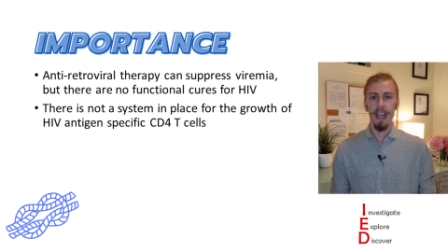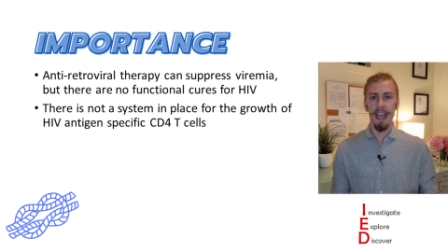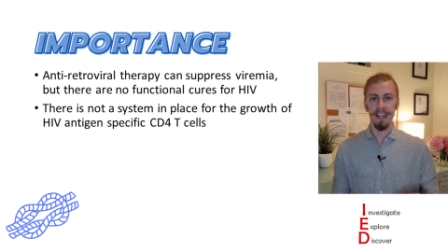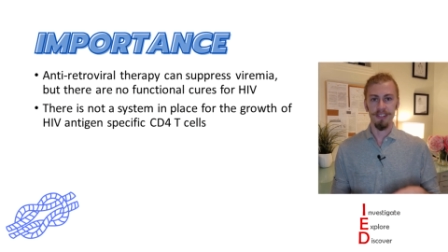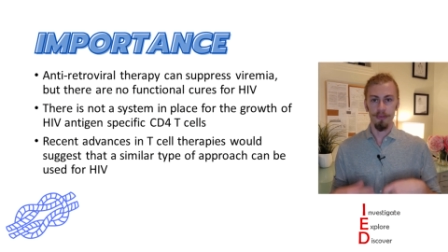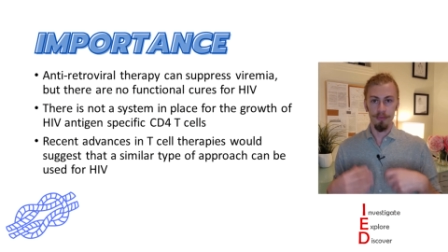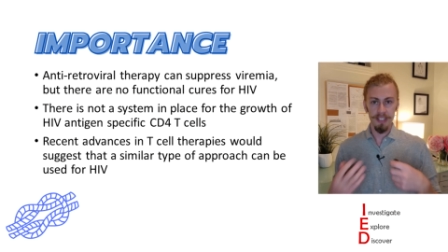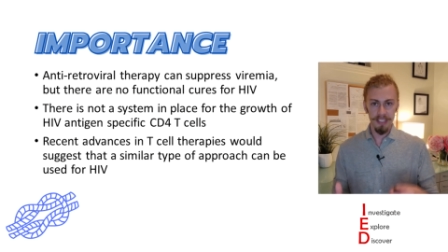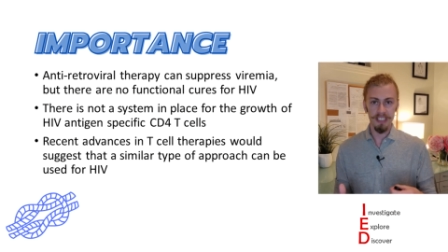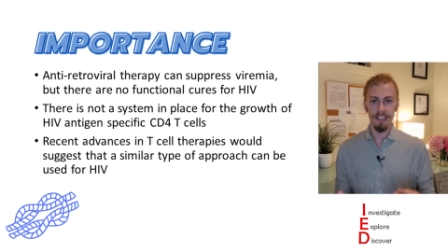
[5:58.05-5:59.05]
And
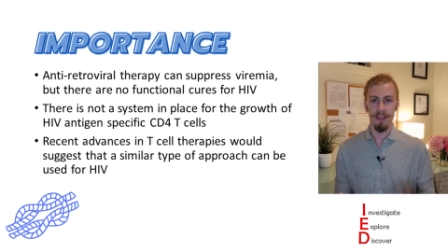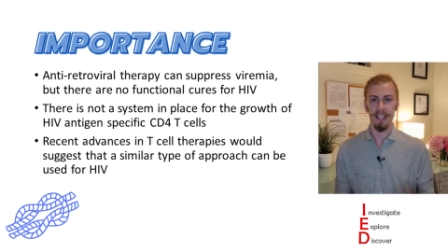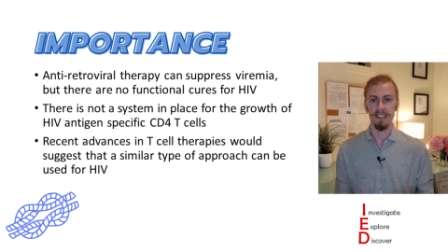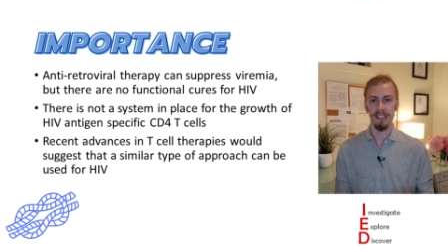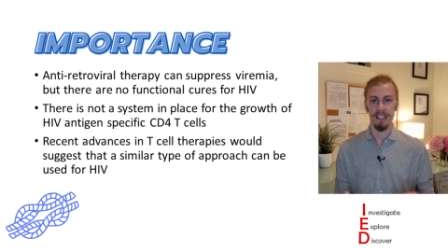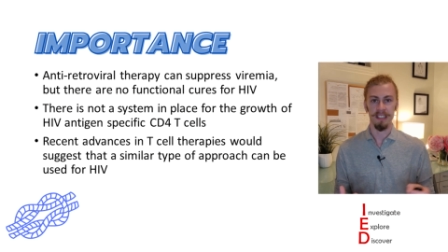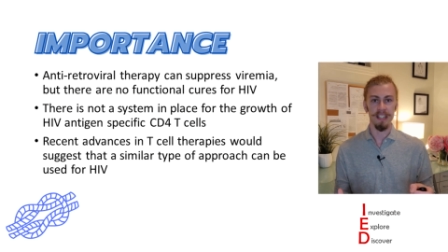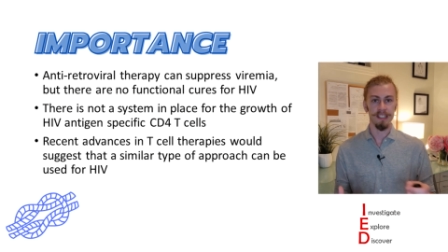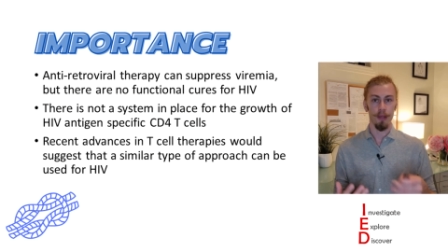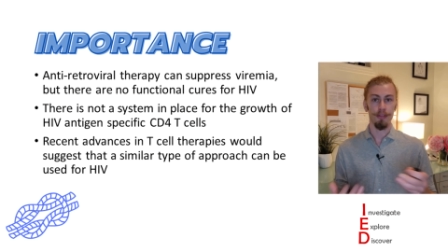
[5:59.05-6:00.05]
recent advances in
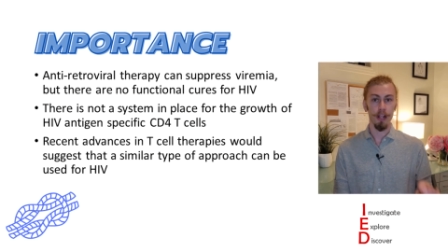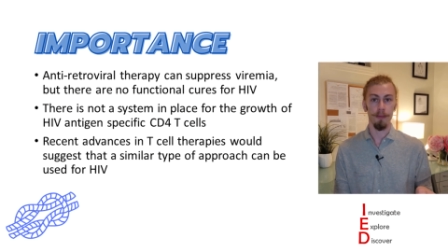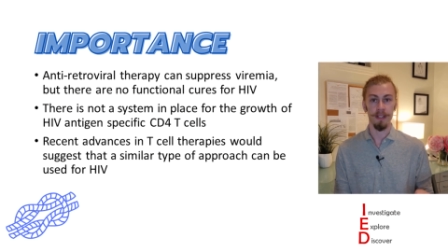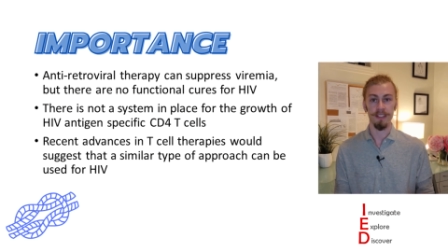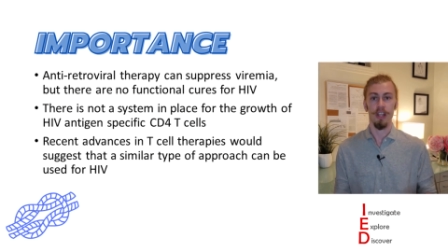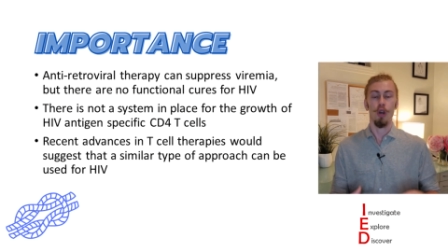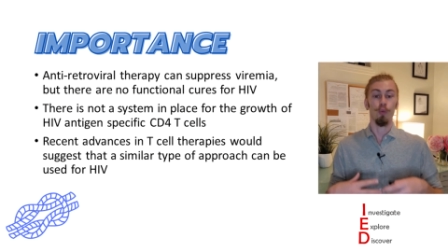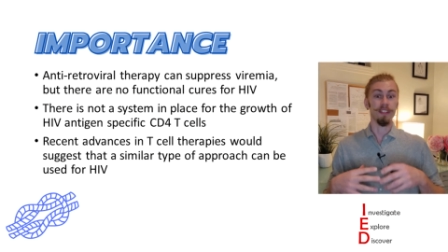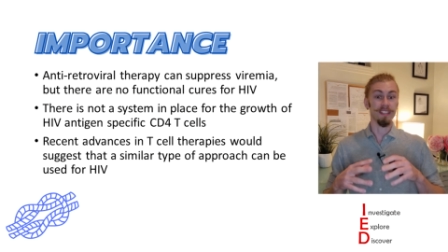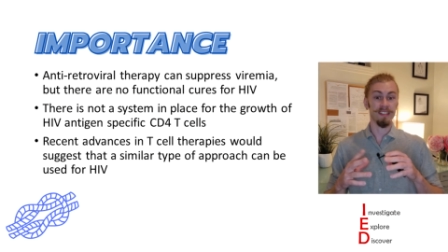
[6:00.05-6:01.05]
T cell therapies
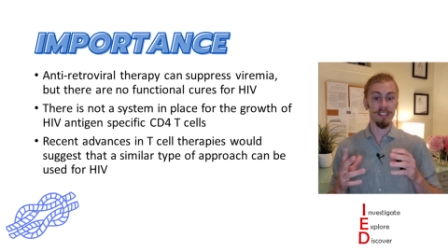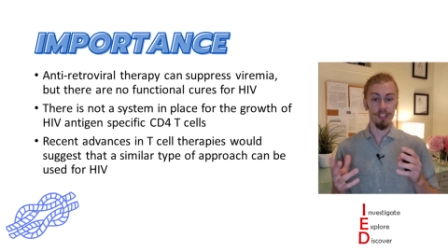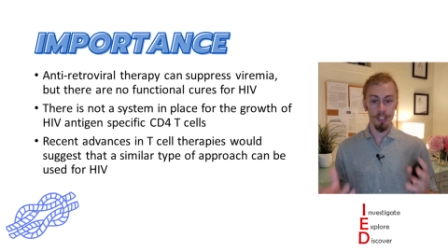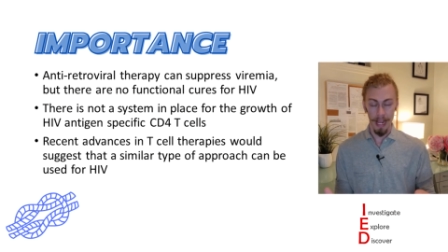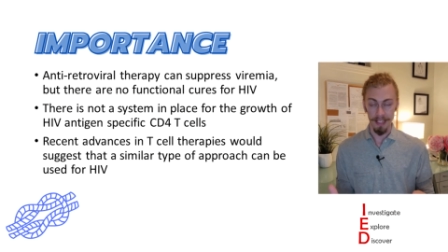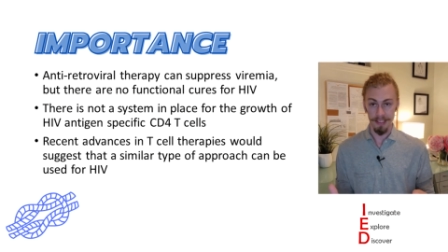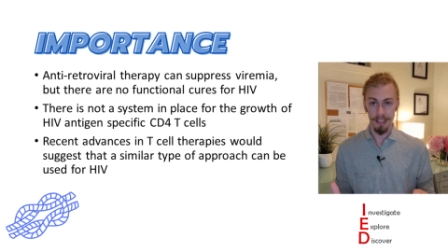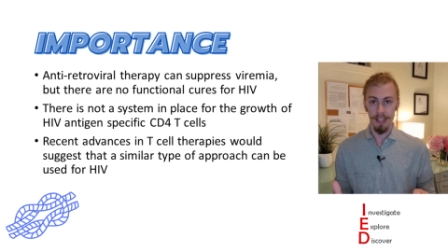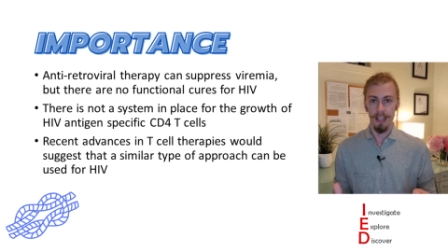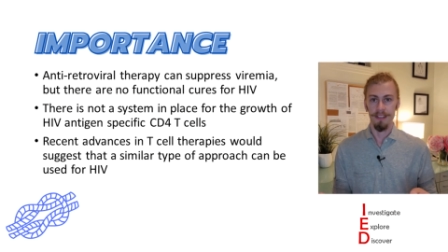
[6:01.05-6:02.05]
would suggest
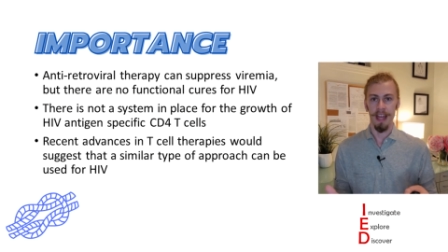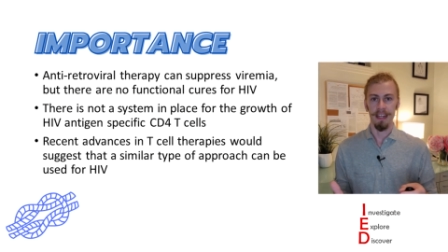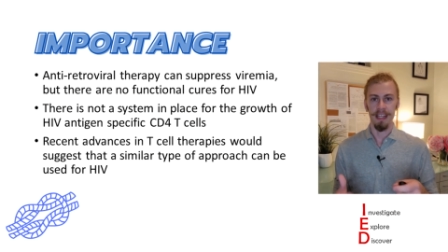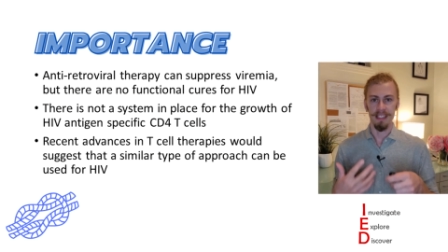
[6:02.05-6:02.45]
that a